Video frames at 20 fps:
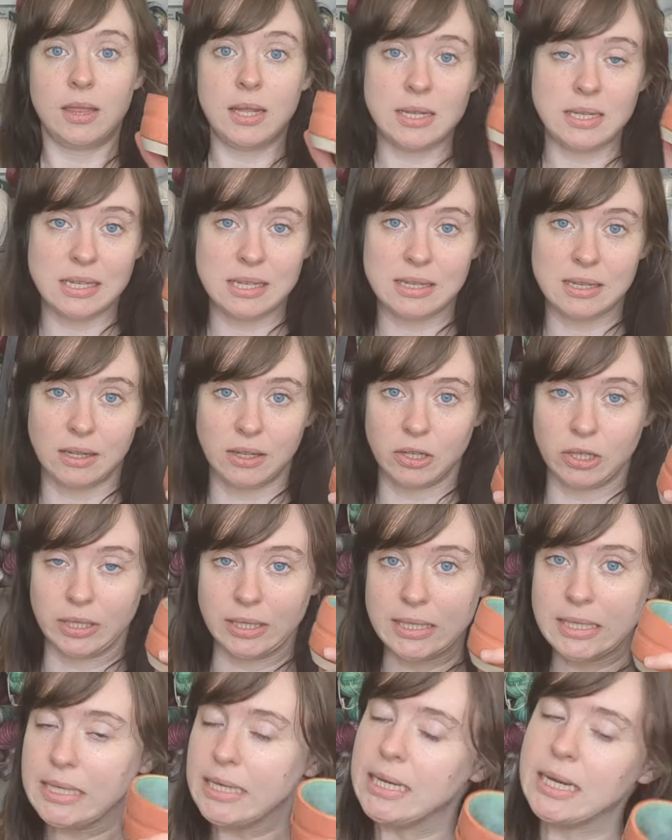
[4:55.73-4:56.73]
This is a
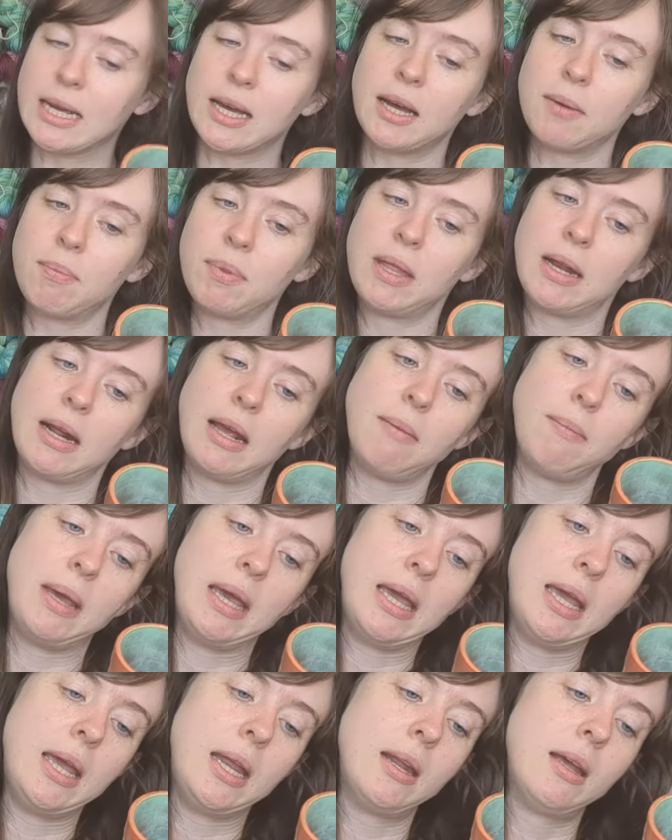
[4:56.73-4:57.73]
little teacup that I
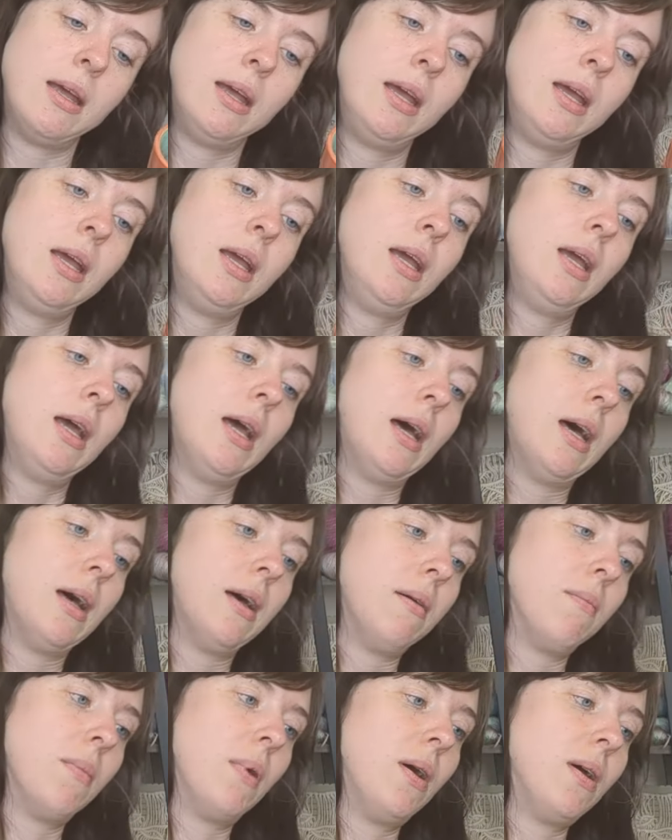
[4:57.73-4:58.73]
made.
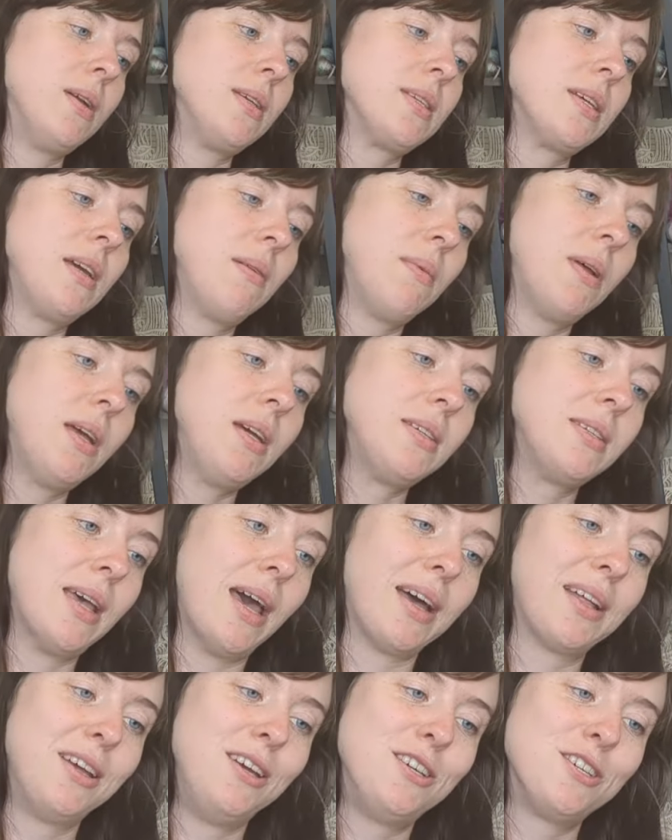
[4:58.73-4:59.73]
Honestly, I'm not
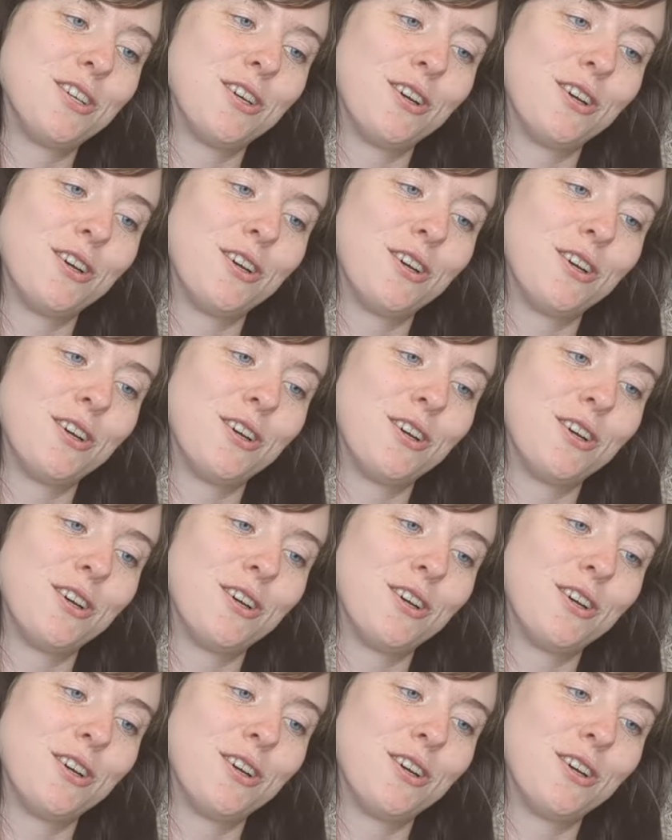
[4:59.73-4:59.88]
exactly